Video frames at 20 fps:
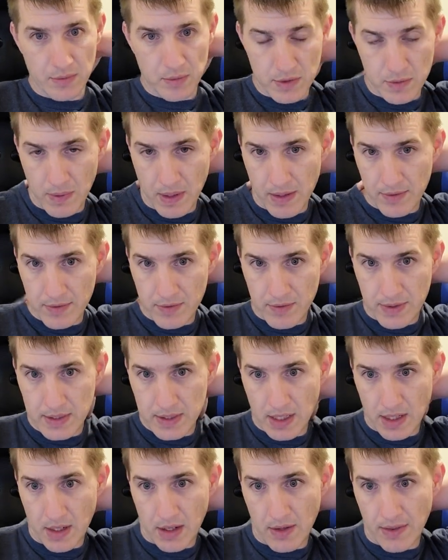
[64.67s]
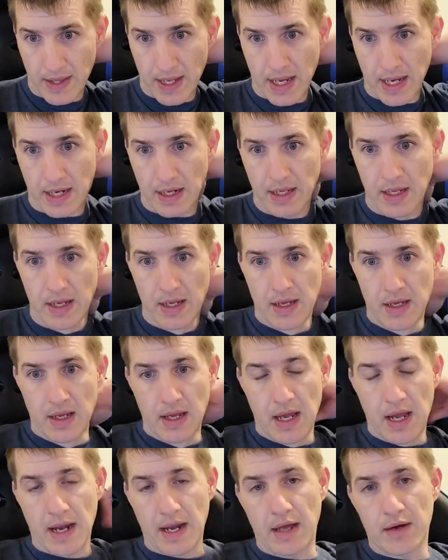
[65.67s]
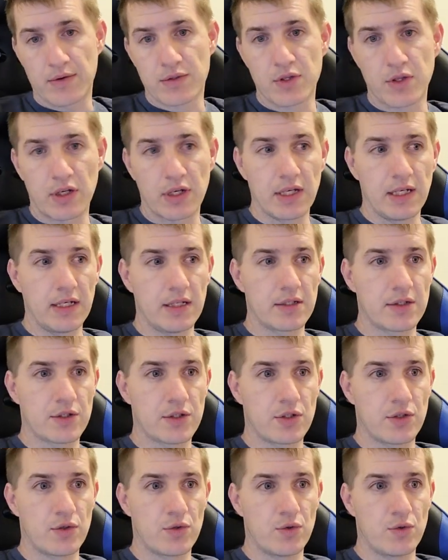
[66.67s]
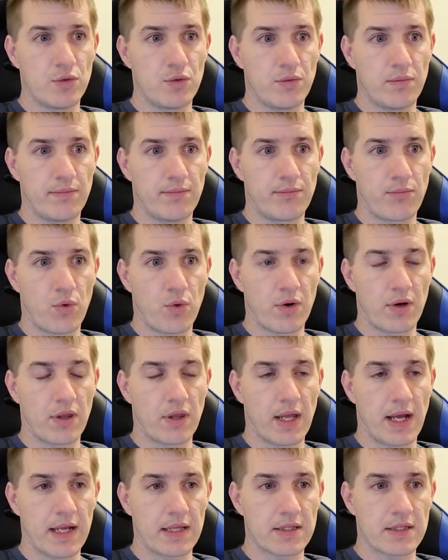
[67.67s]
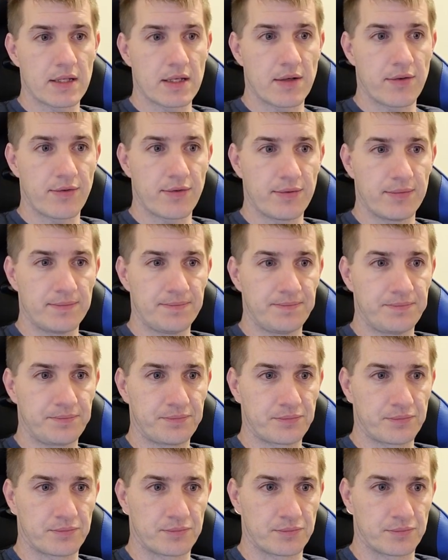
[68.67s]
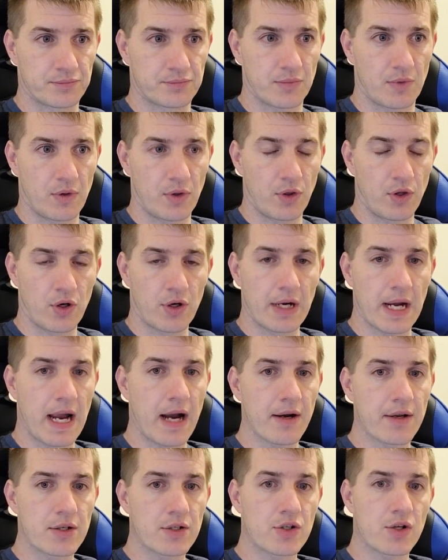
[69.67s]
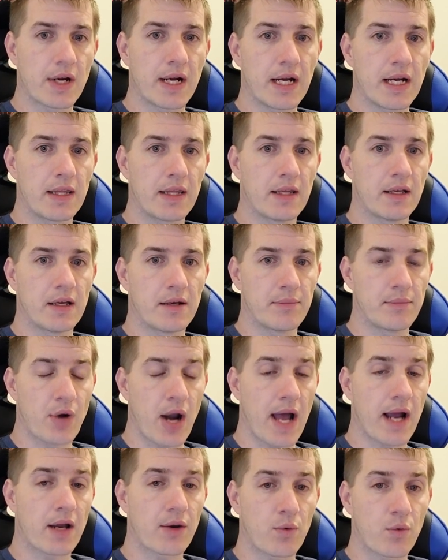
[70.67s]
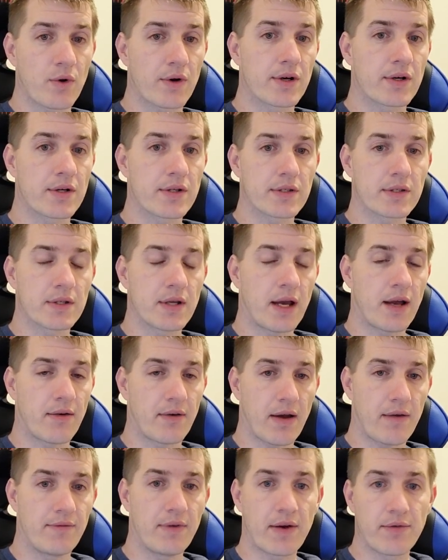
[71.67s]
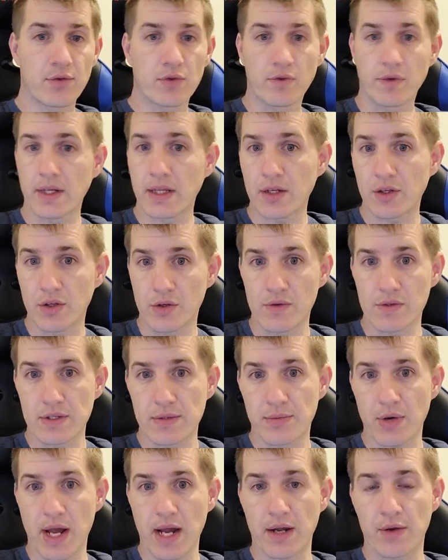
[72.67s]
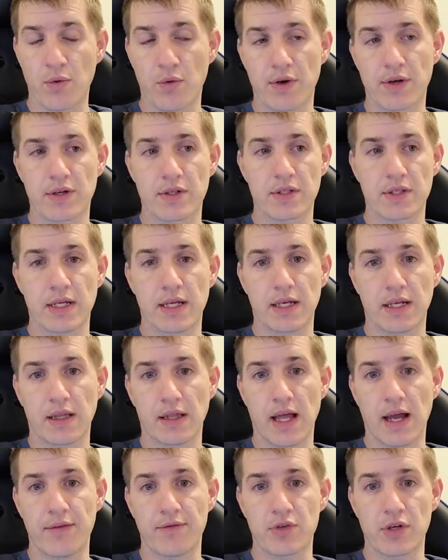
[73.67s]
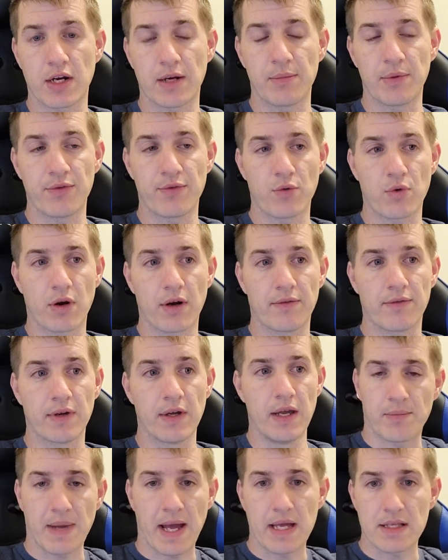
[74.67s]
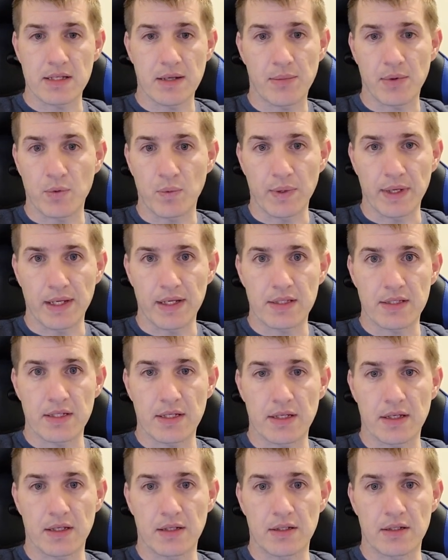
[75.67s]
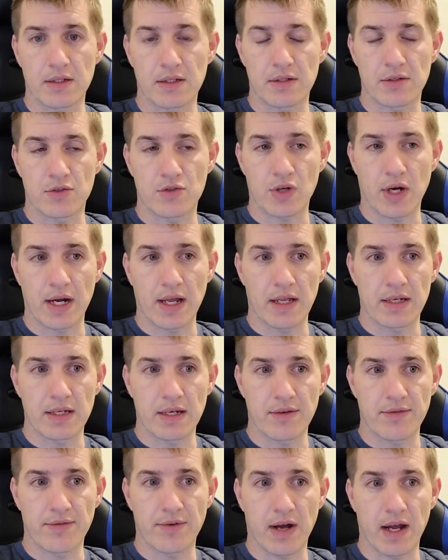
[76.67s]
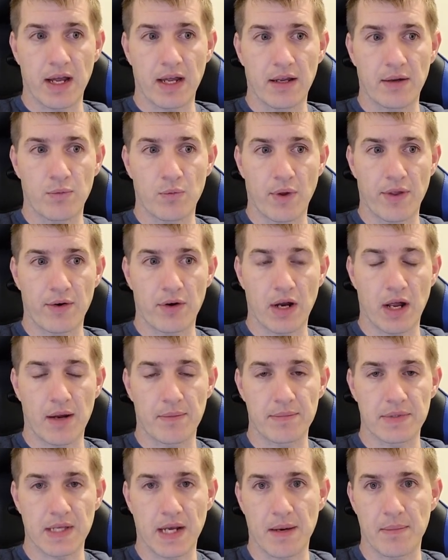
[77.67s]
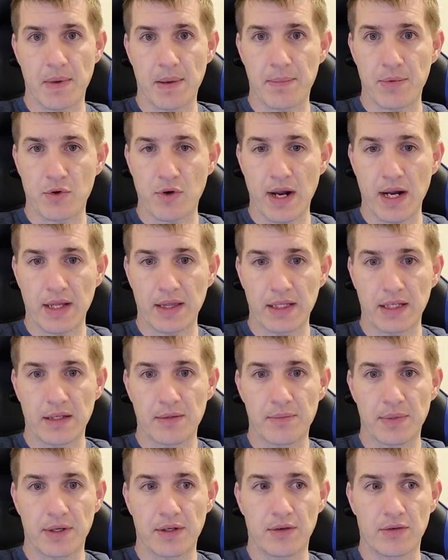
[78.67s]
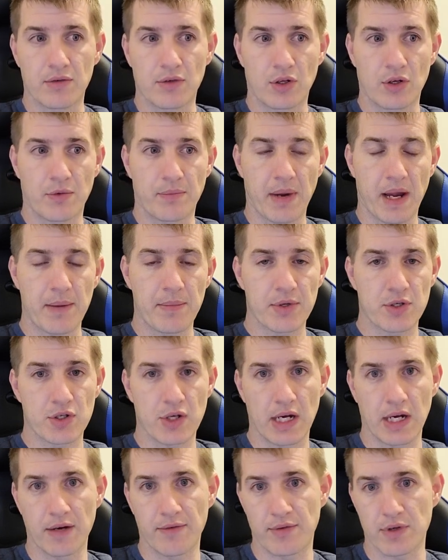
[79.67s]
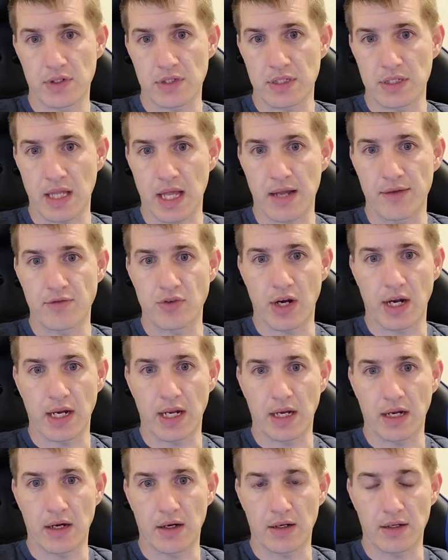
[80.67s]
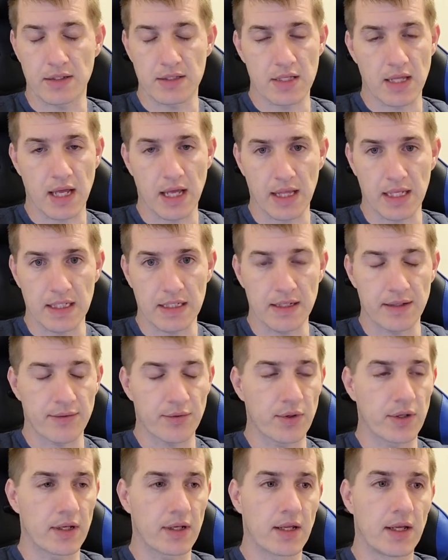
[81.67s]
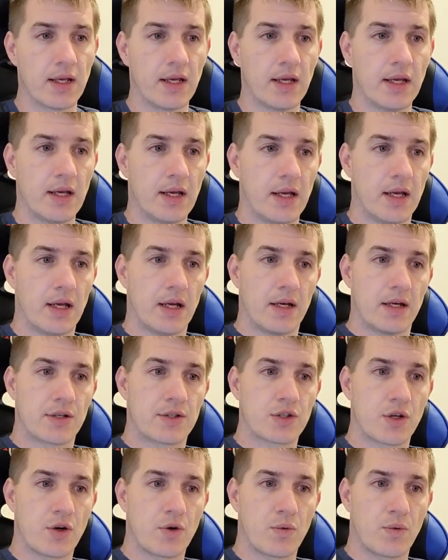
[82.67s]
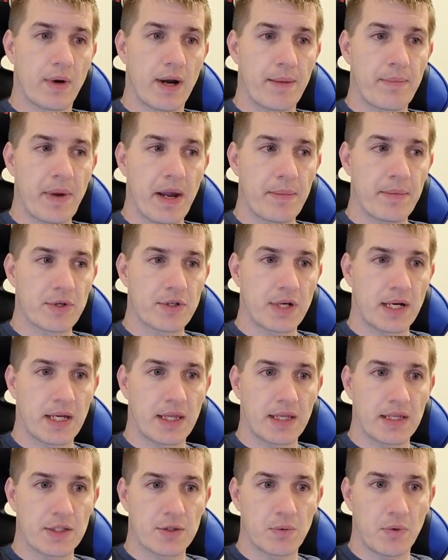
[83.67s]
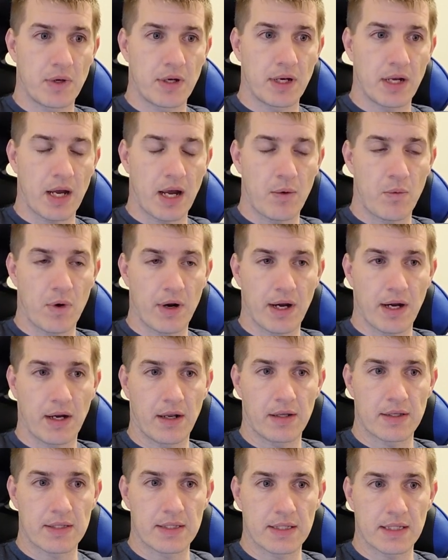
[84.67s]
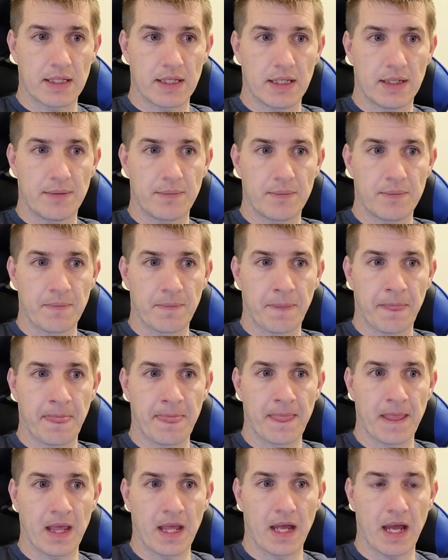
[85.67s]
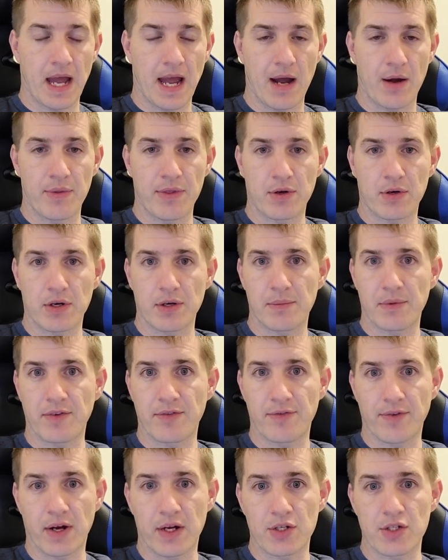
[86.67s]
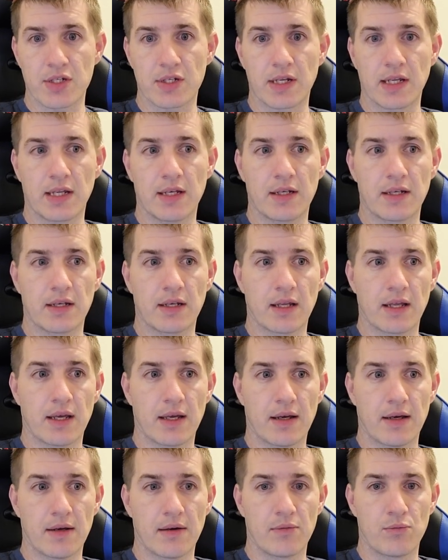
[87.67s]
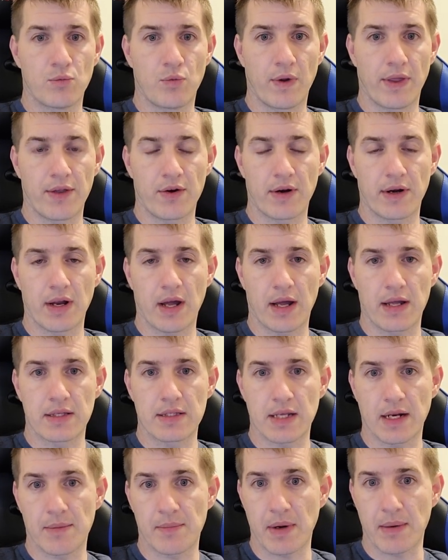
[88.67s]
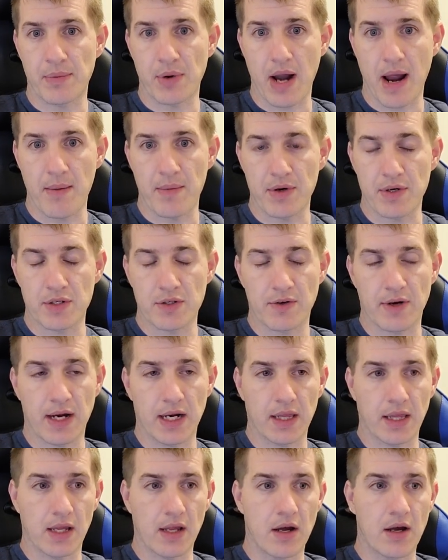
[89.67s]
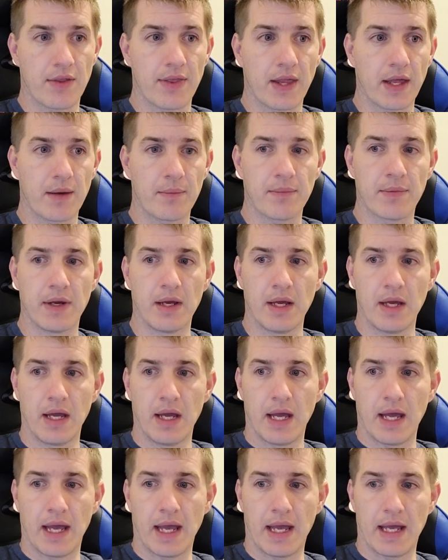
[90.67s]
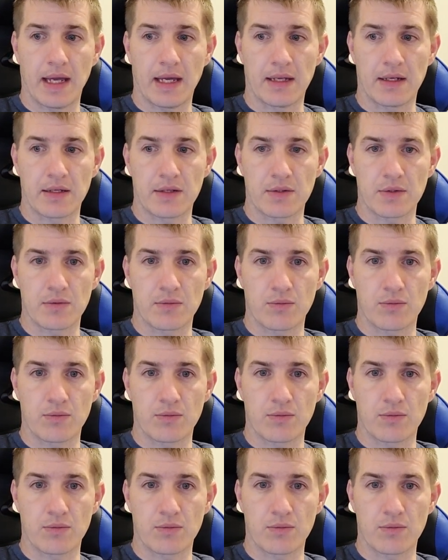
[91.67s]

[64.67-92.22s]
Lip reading: was what I was risking on that, and I was looking to more lines of learn how to trade the bracket orders. I've never really used the bracket orders in a live trade before. The past couple of weeks to try to identify whether or not I'm setting them up correctly, but paper trading versus live trading are slightly different. So when I paper traded this one, I wanted to see how they're going to be functioning, whether or not I set up my parameters correctly on them, and